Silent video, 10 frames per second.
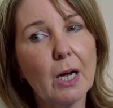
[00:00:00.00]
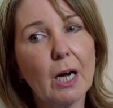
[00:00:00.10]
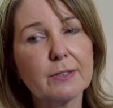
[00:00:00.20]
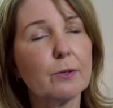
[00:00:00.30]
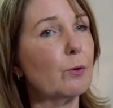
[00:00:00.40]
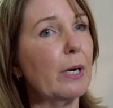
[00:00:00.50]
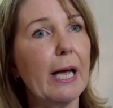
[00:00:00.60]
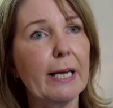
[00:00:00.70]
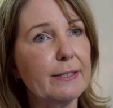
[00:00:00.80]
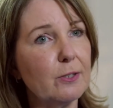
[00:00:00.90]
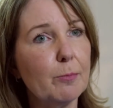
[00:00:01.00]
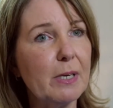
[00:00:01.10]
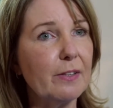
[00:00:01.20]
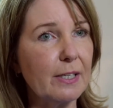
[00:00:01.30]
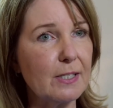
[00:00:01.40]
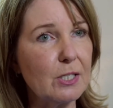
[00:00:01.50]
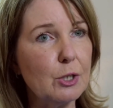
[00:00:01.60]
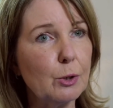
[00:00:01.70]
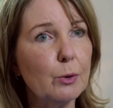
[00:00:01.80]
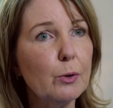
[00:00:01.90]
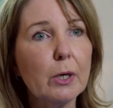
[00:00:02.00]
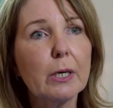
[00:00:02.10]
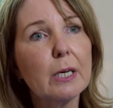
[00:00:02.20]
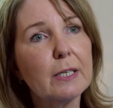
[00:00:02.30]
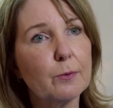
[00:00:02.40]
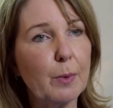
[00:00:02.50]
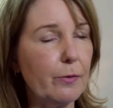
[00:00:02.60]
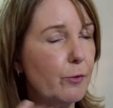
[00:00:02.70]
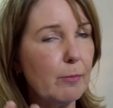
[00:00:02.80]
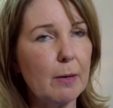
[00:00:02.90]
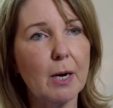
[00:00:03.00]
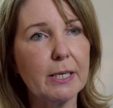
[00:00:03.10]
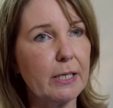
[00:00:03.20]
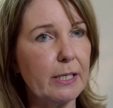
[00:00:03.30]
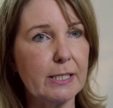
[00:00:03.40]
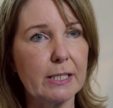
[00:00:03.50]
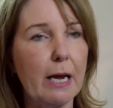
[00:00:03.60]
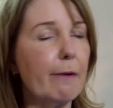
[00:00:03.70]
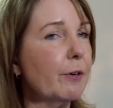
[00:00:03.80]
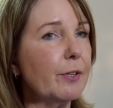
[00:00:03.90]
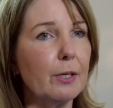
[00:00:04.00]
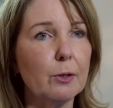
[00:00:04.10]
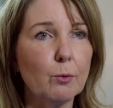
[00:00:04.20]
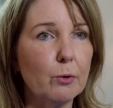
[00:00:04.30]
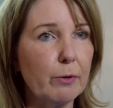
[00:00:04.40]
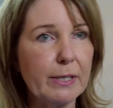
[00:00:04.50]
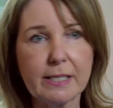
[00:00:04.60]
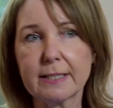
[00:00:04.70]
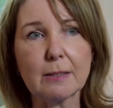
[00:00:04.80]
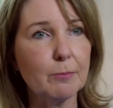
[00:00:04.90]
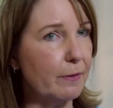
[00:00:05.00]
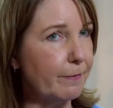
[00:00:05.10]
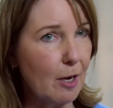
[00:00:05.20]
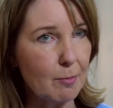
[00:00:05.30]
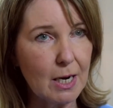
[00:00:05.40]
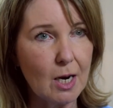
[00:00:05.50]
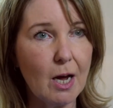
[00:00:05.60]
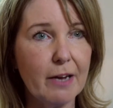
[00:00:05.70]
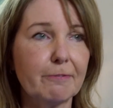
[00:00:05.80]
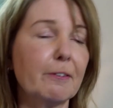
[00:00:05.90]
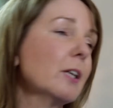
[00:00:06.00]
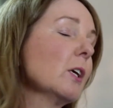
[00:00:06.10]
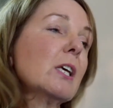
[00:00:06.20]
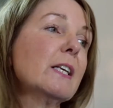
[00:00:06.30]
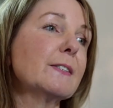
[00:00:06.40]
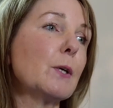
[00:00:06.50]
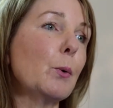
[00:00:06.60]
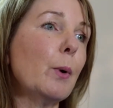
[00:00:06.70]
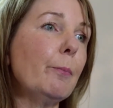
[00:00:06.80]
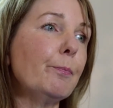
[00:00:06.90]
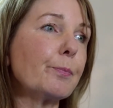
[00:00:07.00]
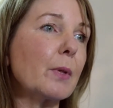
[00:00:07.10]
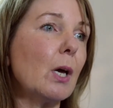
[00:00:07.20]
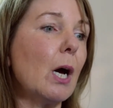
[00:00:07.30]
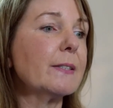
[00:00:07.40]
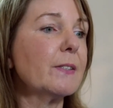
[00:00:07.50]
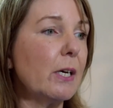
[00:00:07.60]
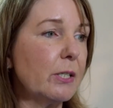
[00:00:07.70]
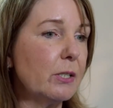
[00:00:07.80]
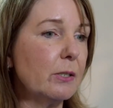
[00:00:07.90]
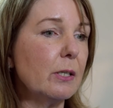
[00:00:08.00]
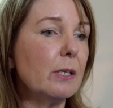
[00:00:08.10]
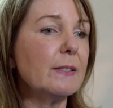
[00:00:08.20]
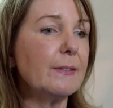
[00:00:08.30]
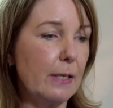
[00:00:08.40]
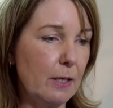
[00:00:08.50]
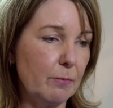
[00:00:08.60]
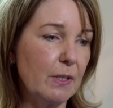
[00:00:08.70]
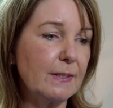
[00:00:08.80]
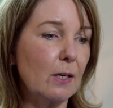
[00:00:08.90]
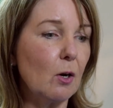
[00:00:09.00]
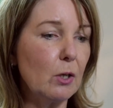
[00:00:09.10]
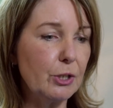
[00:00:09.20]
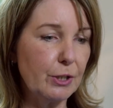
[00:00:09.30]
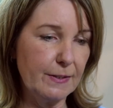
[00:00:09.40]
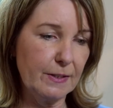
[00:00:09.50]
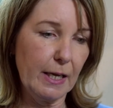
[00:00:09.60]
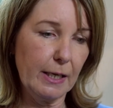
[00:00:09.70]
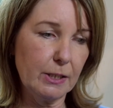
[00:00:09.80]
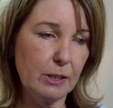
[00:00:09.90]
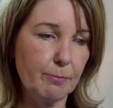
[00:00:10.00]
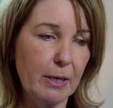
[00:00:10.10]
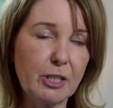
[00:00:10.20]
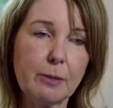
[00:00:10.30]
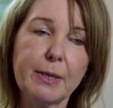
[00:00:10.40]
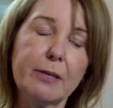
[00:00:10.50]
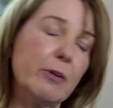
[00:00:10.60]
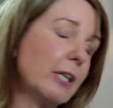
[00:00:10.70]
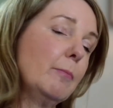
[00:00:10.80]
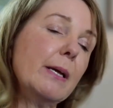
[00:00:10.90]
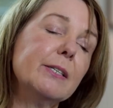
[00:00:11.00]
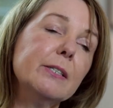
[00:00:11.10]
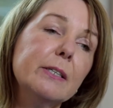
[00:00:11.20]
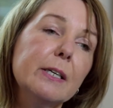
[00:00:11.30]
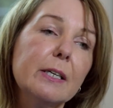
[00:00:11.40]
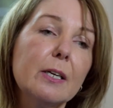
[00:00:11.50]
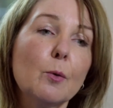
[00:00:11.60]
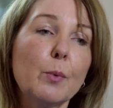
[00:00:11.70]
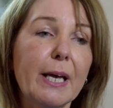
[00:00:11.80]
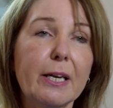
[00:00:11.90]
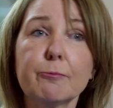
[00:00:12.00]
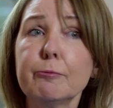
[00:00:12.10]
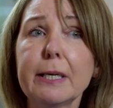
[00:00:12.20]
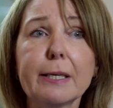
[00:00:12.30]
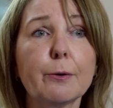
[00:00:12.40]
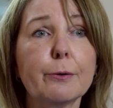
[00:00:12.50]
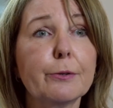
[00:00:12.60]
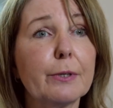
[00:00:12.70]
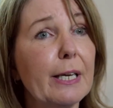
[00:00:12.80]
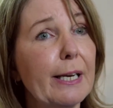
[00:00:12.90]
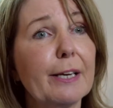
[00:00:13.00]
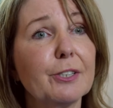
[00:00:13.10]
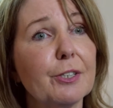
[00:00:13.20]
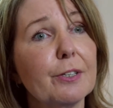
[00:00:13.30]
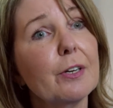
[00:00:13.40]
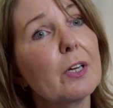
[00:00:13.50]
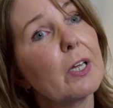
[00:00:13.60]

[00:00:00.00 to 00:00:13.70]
I sort of thought I had so many things to do, so it went through my mind, I need to get everything in order, I need to simplify my life. So I started seeing the psychologist that my GP had recommended. We had a really good connection,